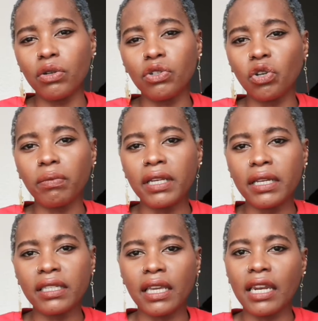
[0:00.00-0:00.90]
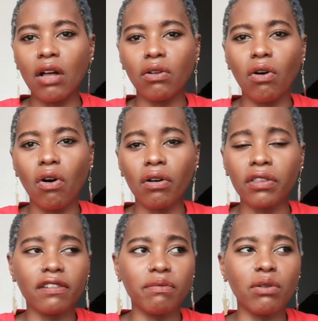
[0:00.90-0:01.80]
jobless and how long
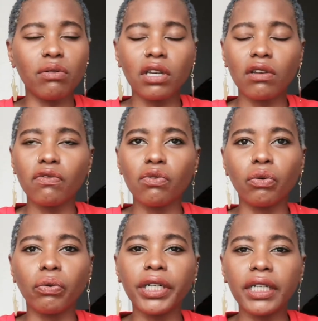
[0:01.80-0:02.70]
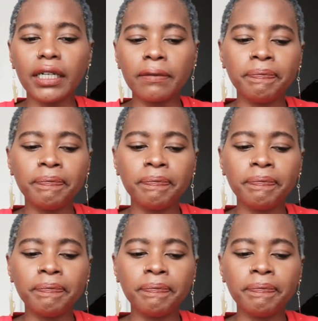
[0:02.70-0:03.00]
they've been looking for work.